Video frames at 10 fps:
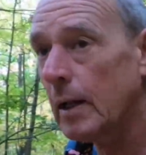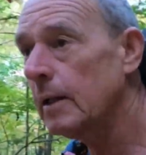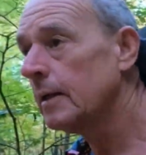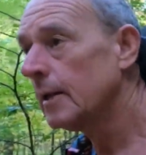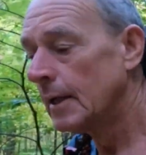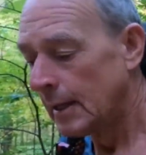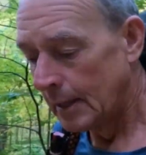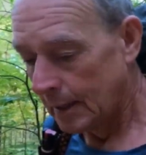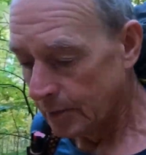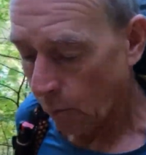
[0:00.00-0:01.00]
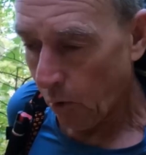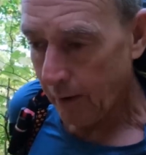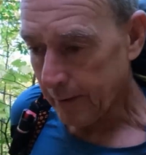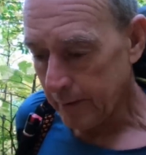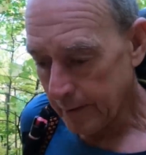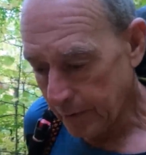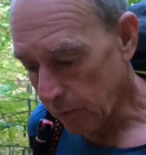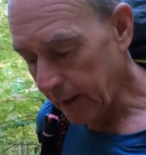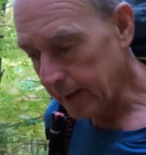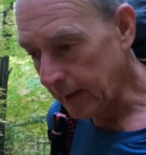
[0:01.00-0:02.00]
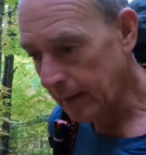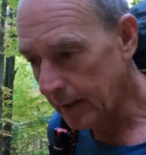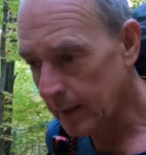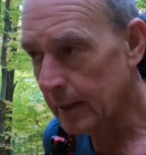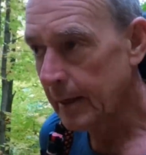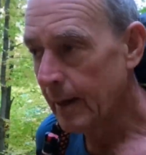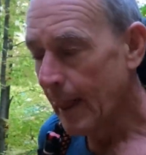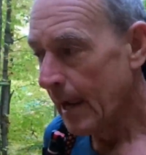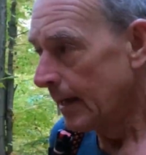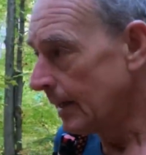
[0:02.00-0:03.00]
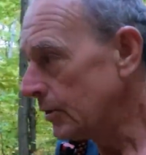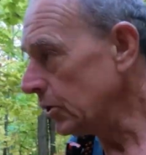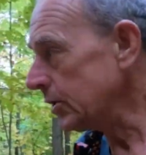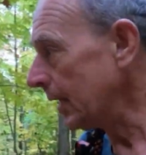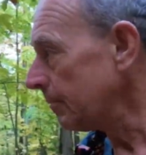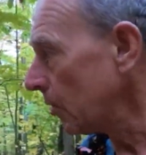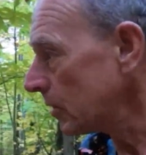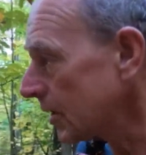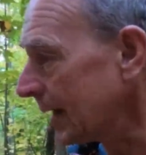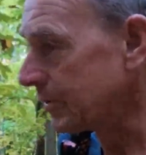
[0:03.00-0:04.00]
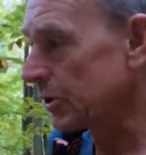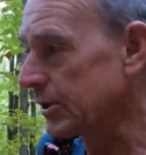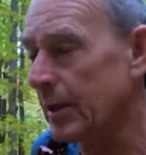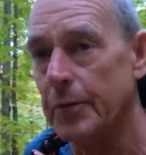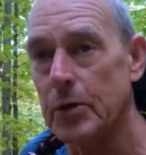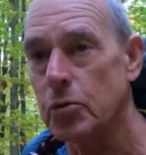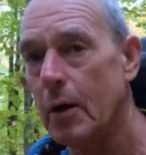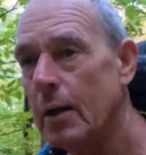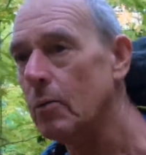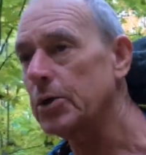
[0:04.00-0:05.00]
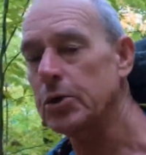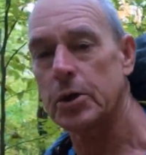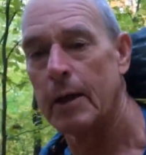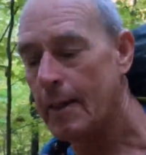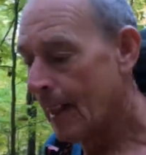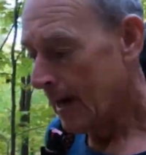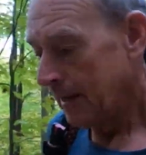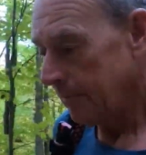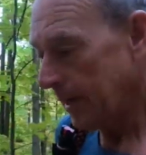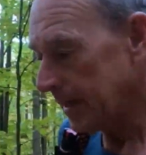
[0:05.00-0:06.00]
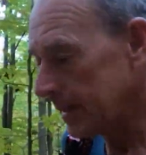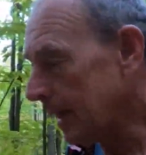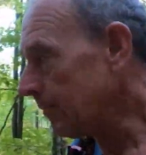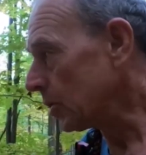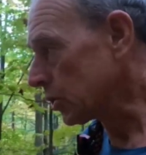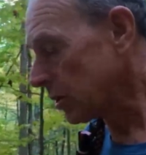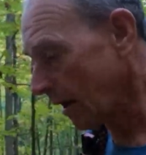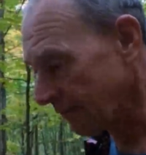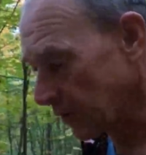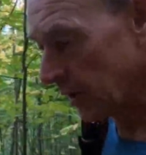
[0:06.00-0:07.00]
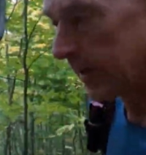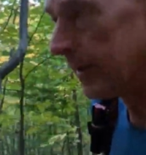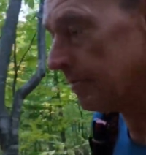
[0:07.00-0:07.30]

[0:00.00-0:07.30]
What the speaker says: well, the water, the rain, it's just had more time to sit on the trail, which has made it that much softer,